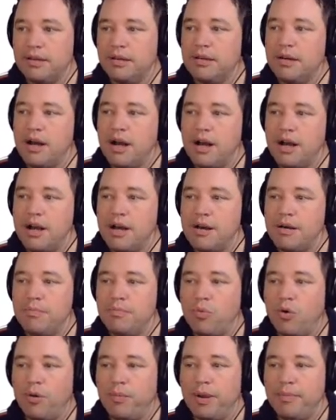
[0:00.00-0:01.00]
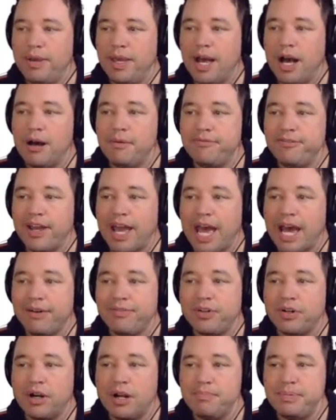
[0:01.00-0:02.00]
or maybe
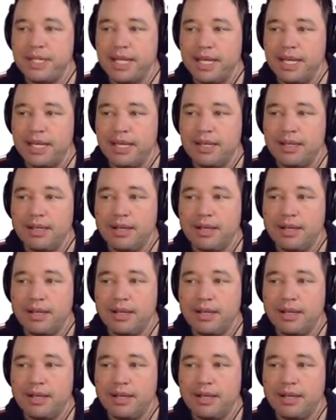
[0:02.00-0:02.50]
after update,